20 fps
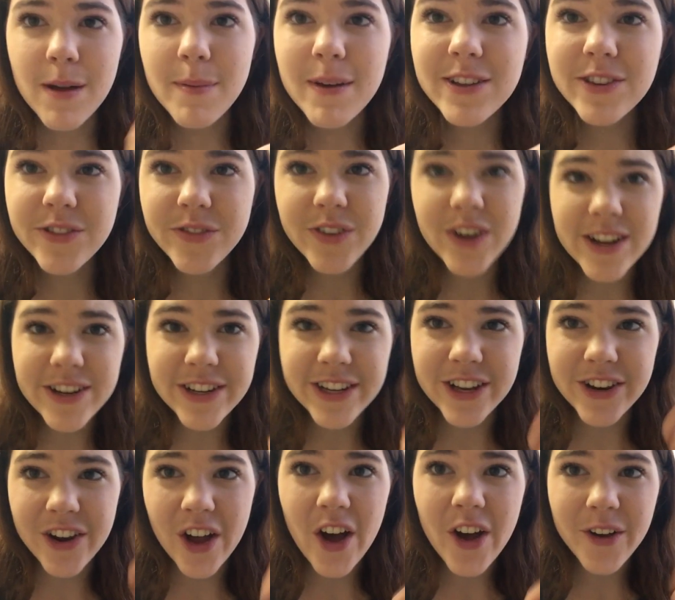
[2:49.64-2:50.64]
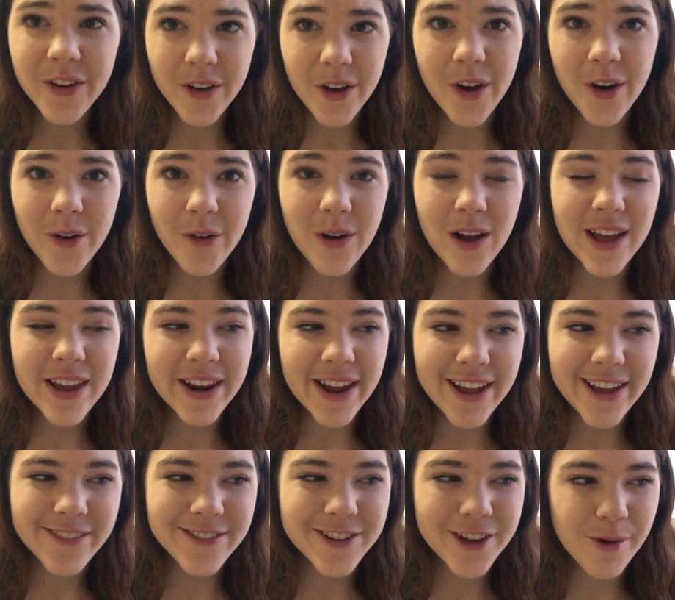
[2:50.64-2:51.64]
my best friend cannot go and
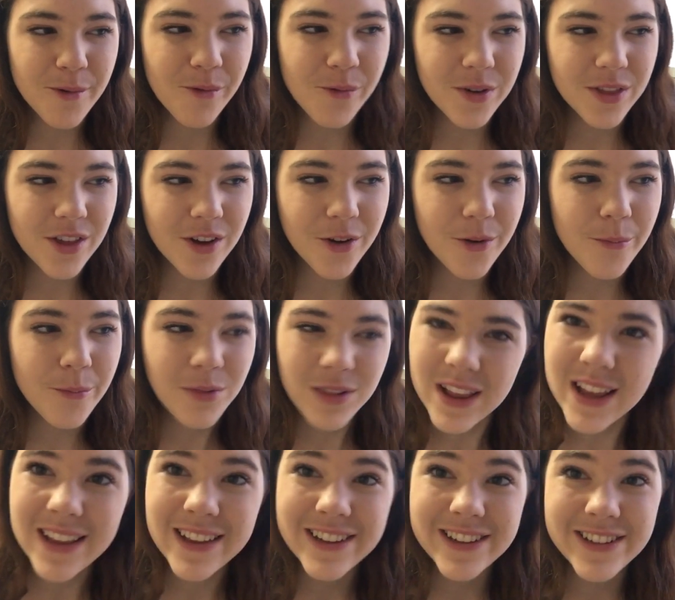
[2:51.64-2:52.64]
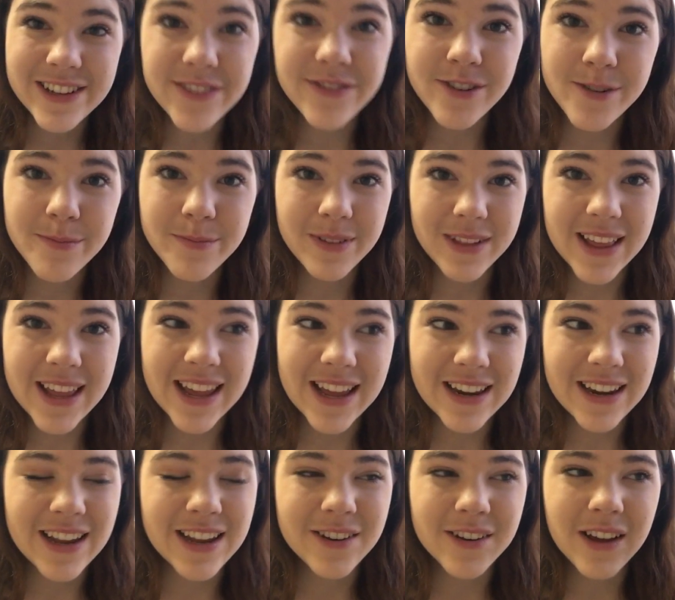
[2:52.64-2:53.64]
I have to come up with a completely different
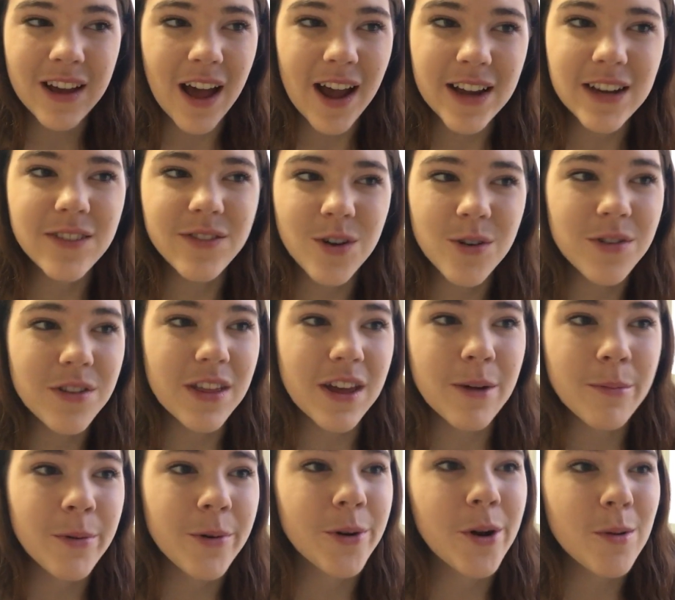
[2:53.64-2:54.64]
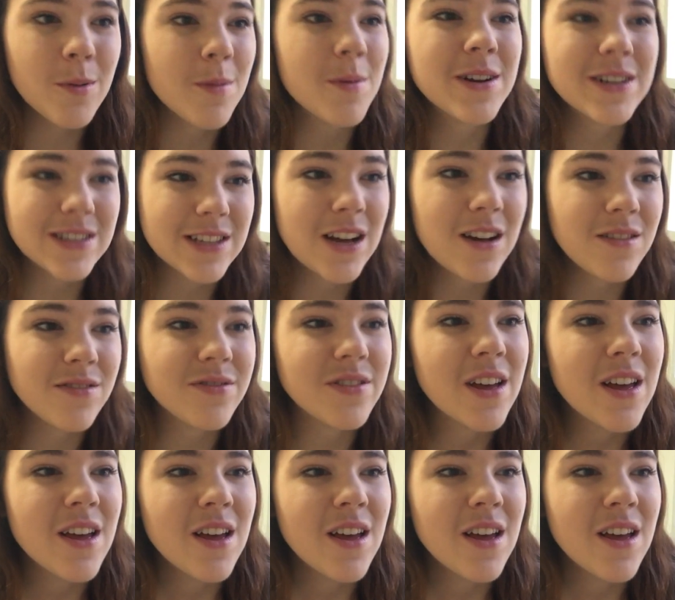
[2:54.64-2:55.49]
plan and kind of go to the airport all by myself.